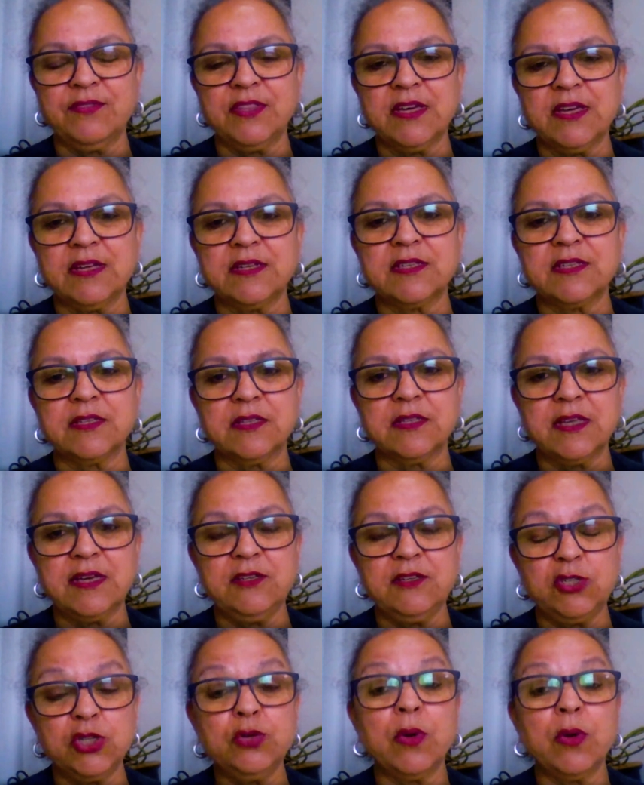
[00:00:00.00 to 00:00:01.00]
that they
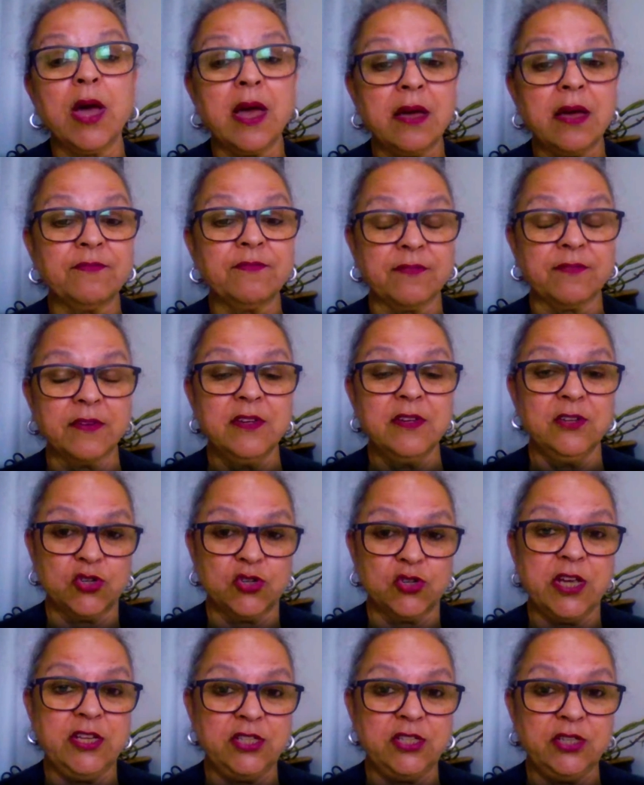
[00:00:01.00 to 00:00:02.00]
do have
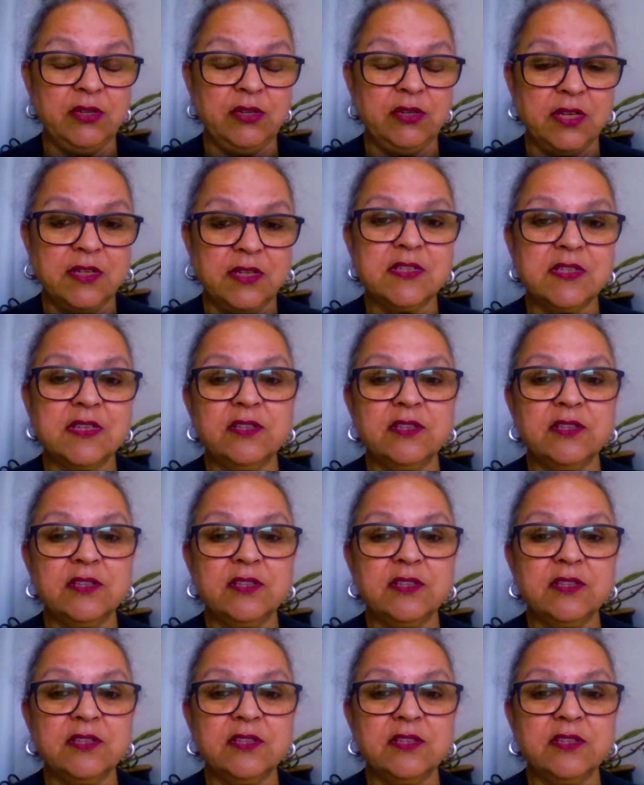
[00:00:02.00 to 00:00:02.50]
trade unions,